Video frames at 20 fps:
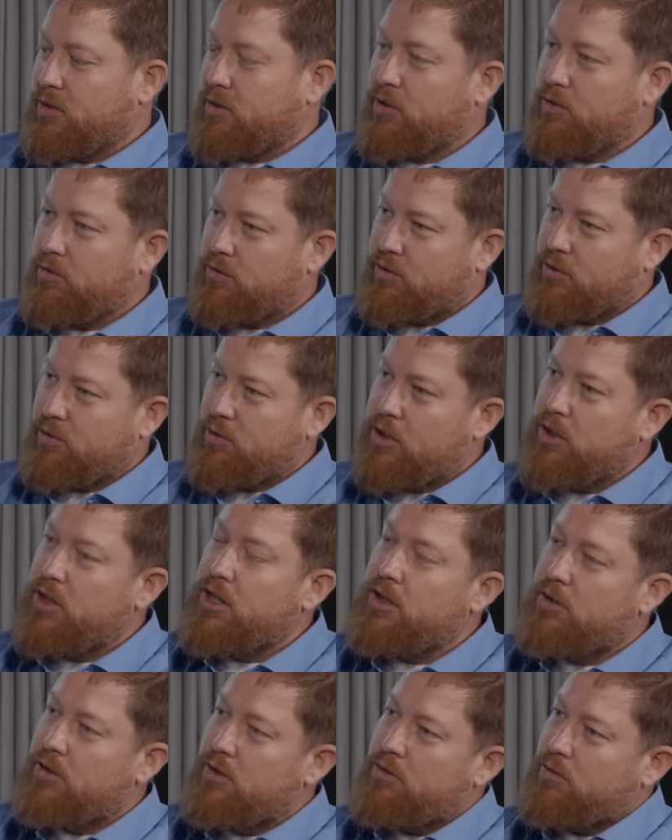So
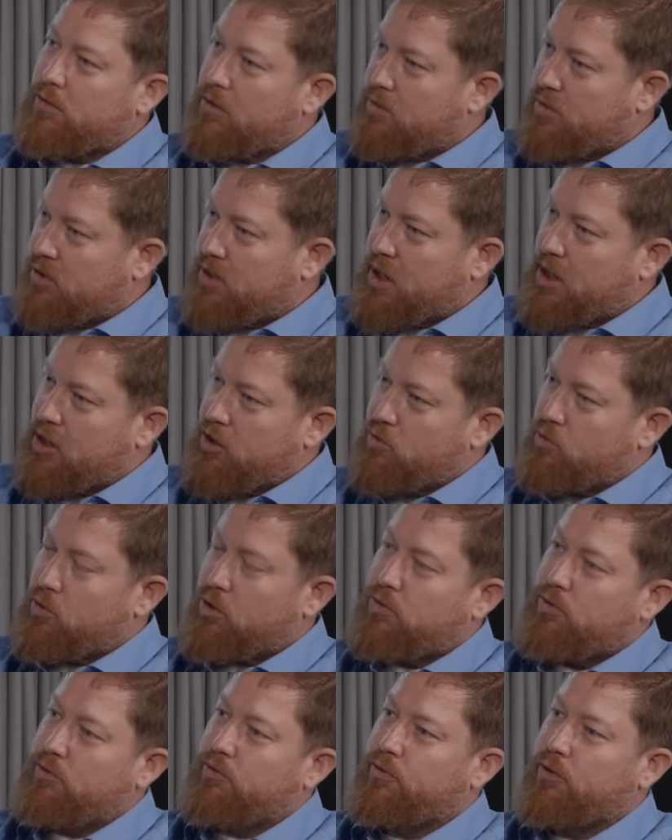you're saying you
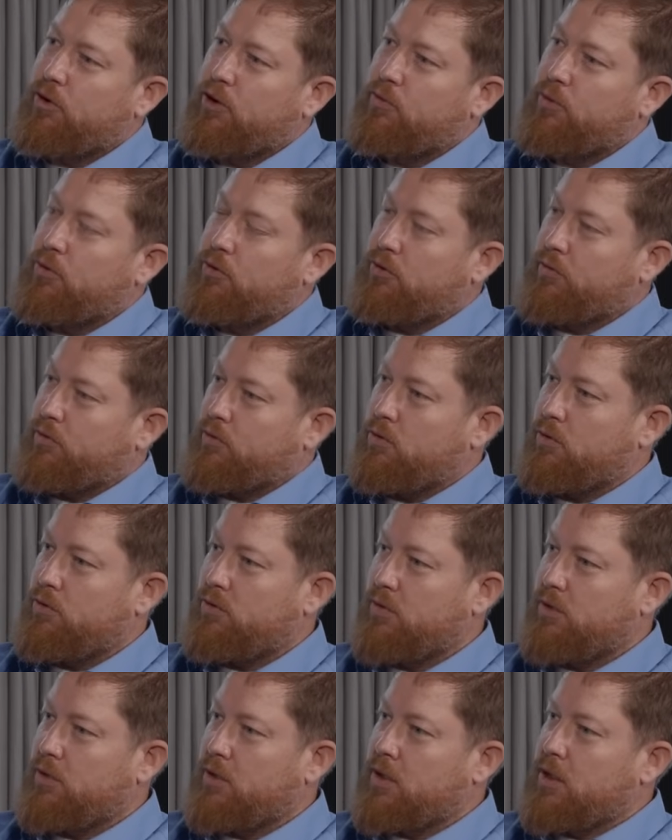want to follow both, of course,
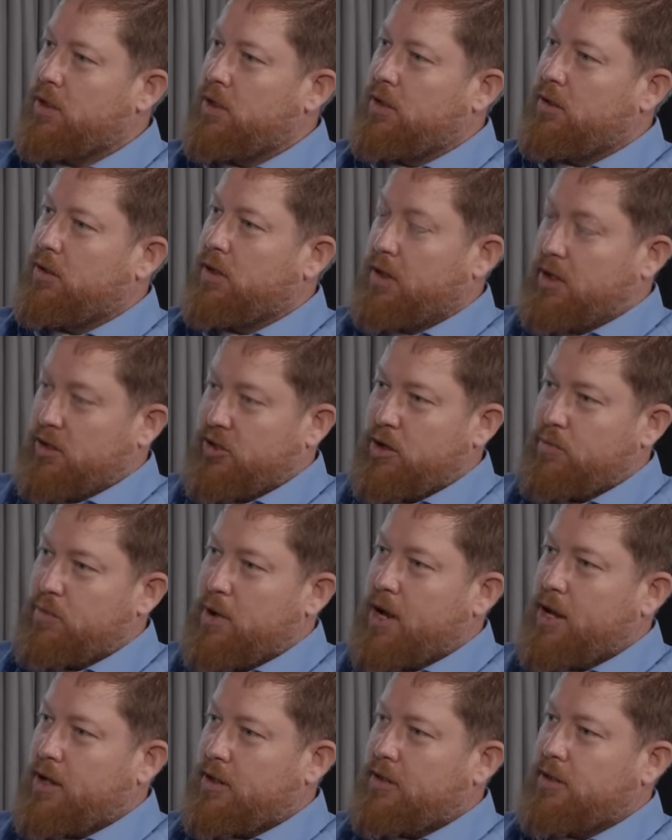the leisure
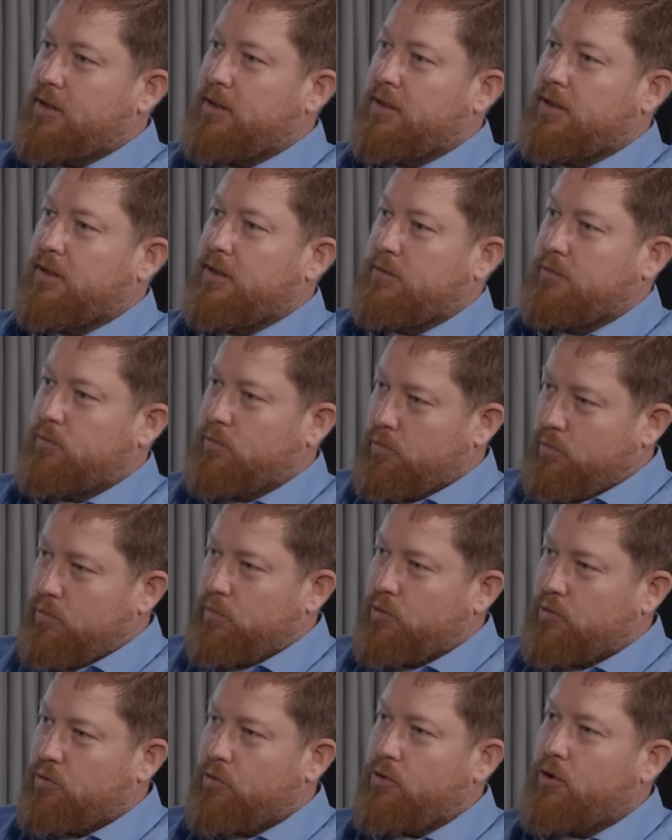part,
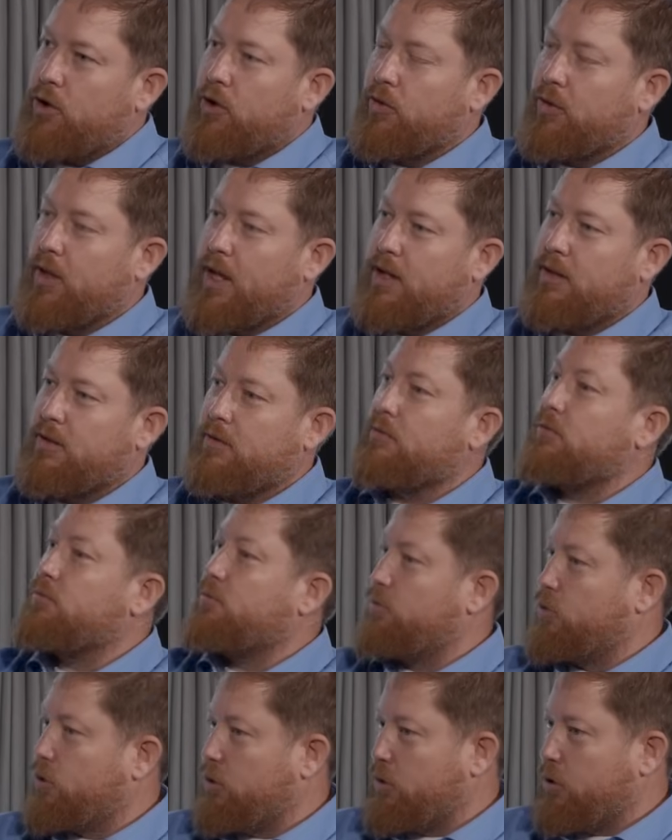growing on that
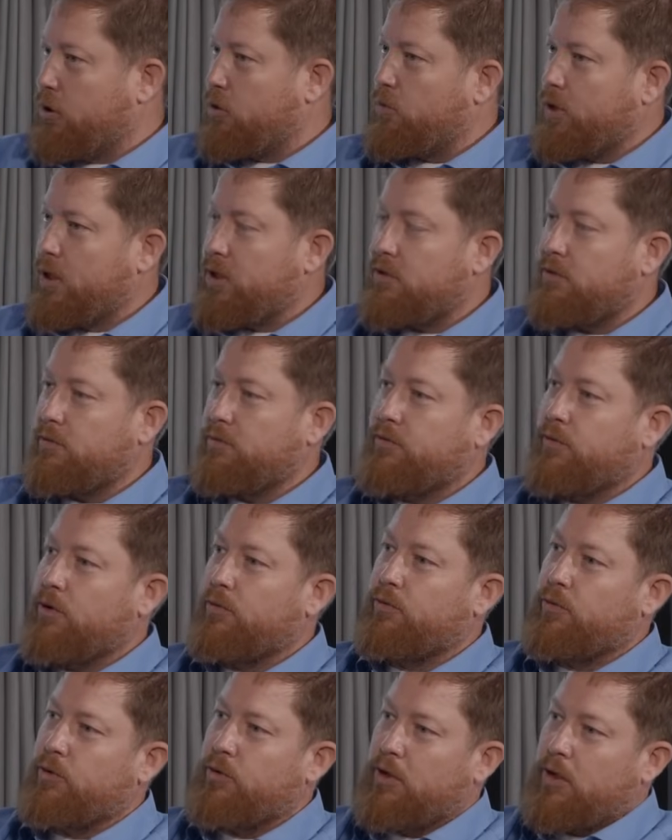with the other ways
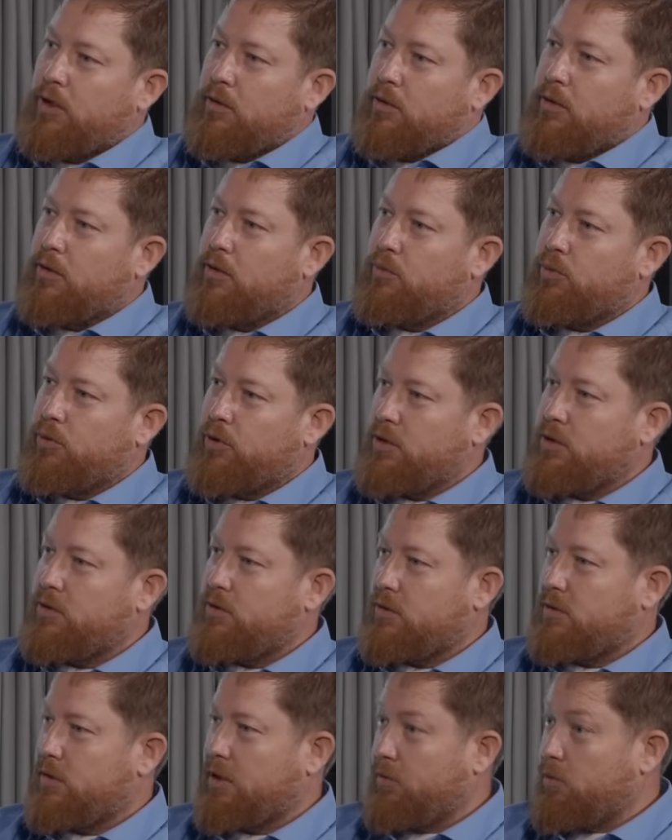of earning points
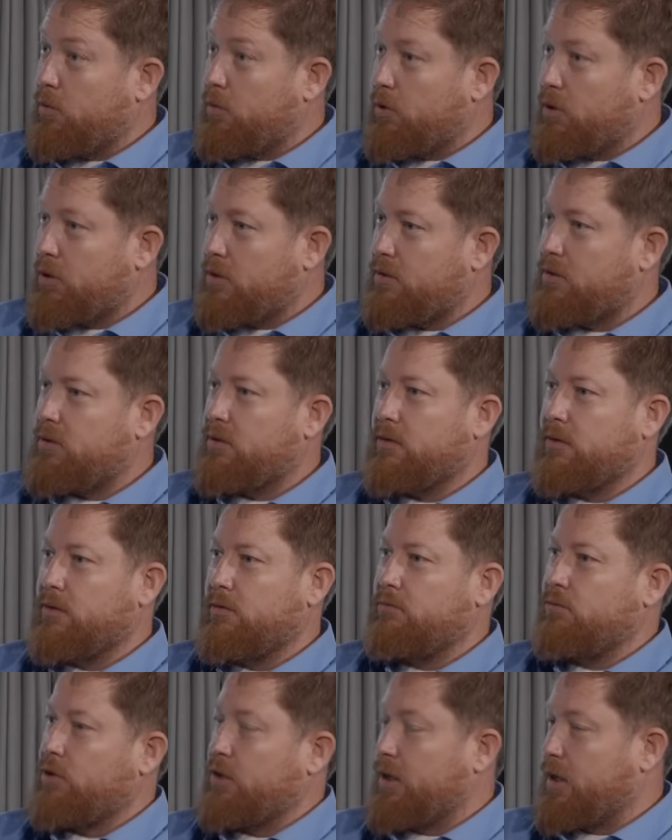or level points,
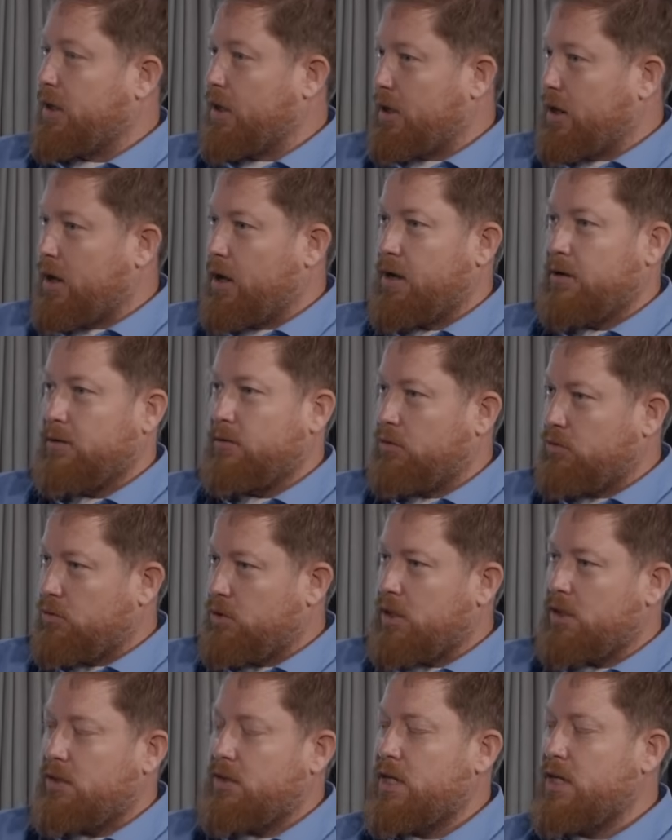renting a car,
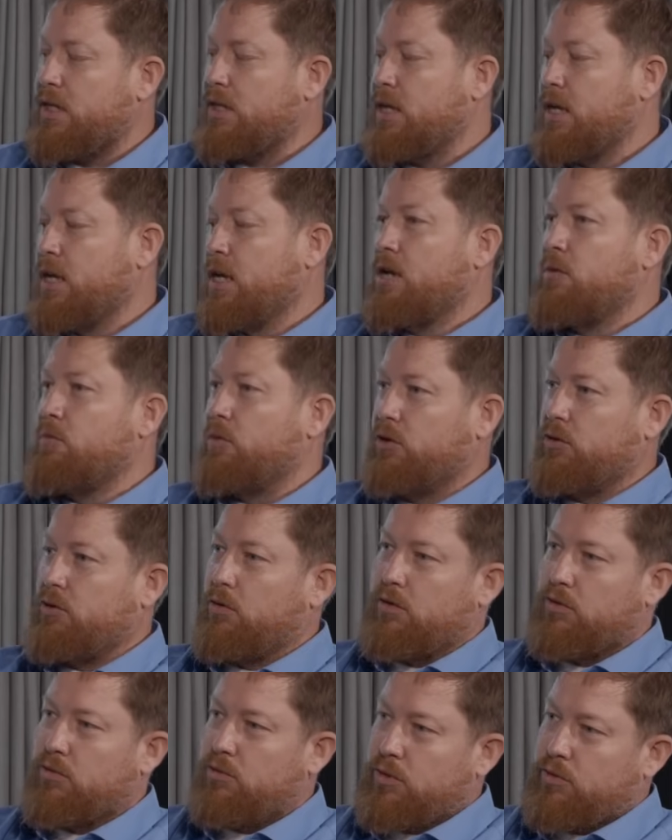hotel stays, but you
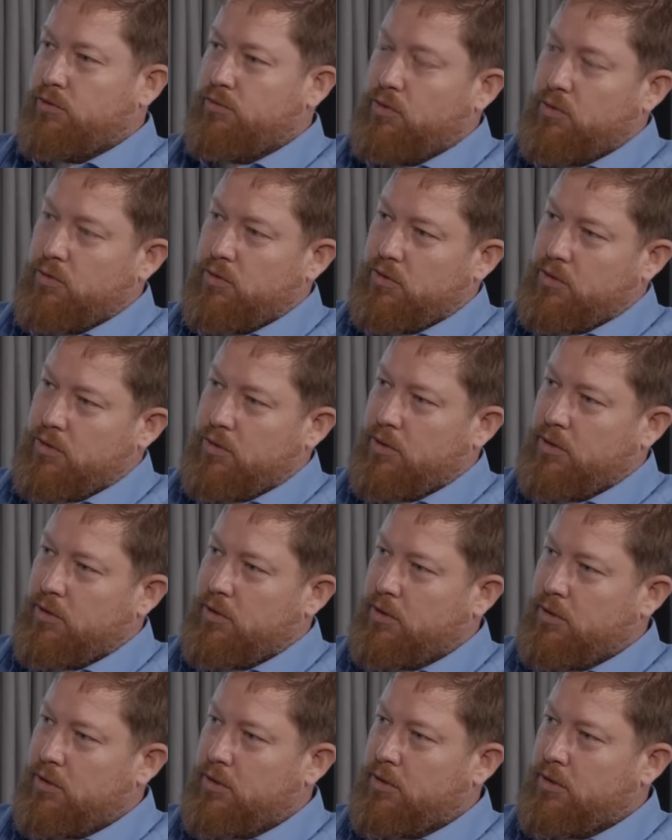also want to focus
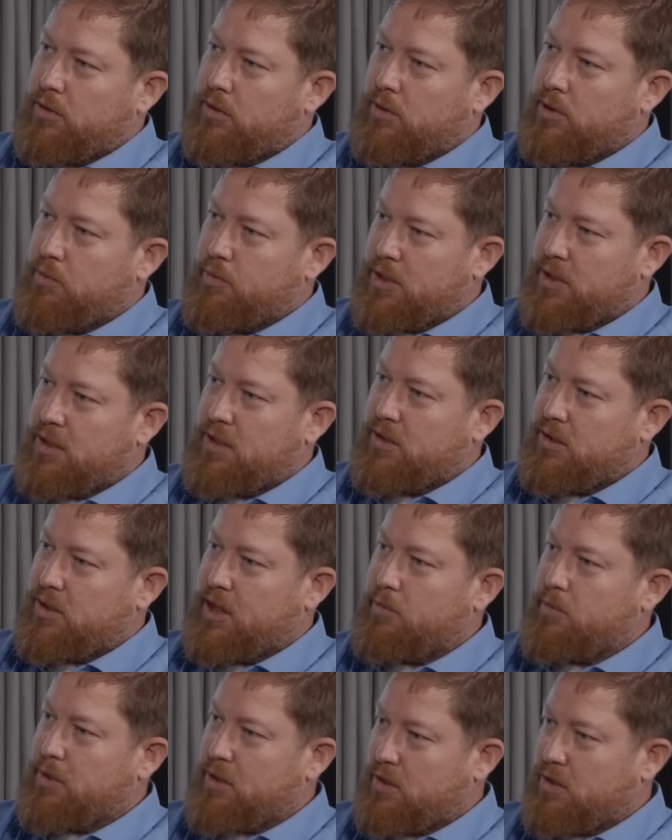on the business
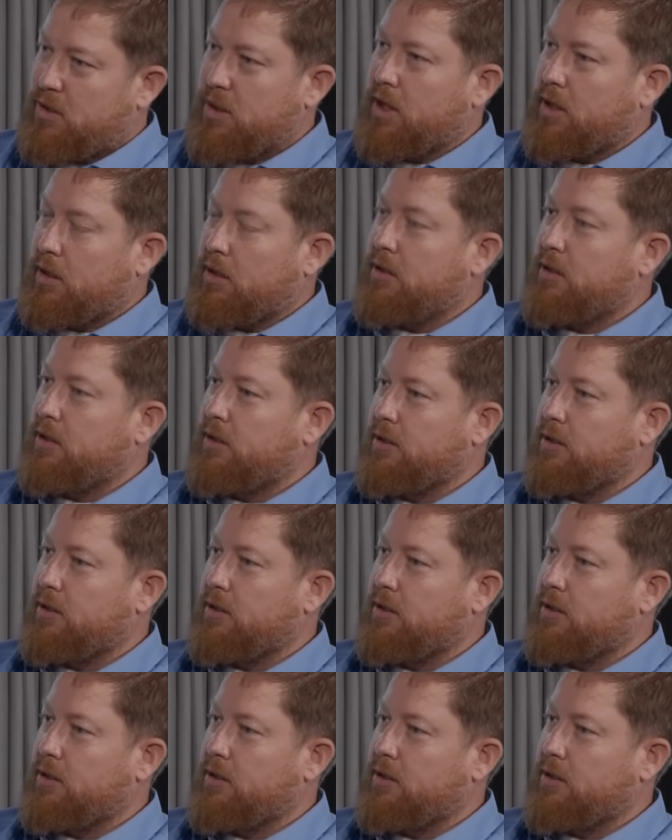segment still